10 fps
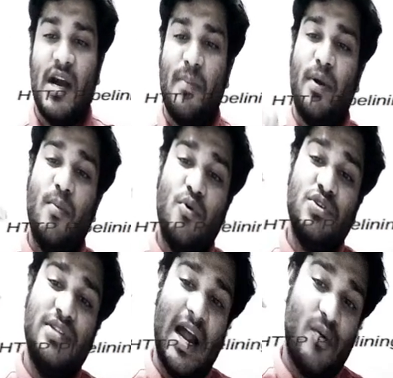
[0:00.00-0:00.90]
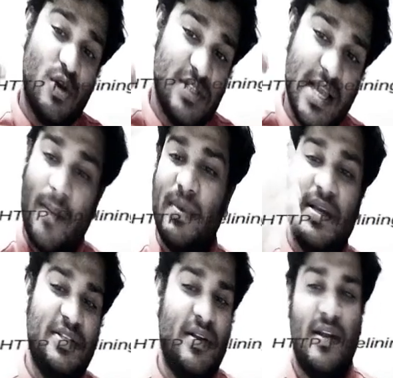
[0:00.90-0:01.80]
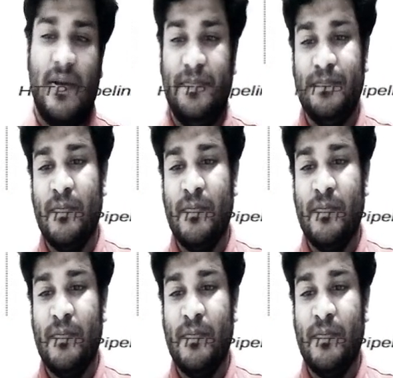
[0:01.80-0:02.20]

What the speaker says: uppermost, that was the application layer.